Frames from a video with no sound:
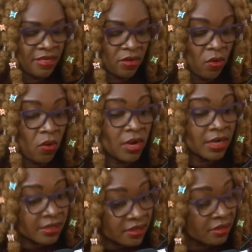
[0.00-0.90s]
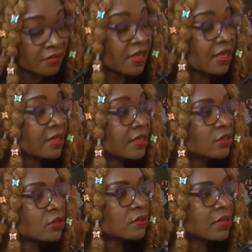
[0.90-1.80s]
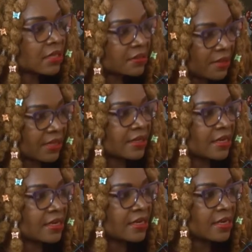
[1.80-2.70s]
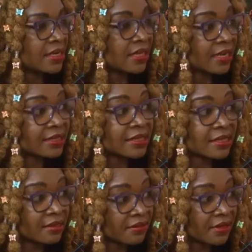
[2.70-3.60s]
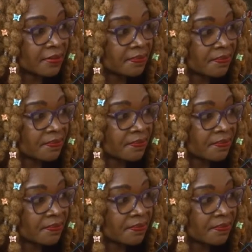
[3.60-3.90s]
the quality of care that should be expected is actually given?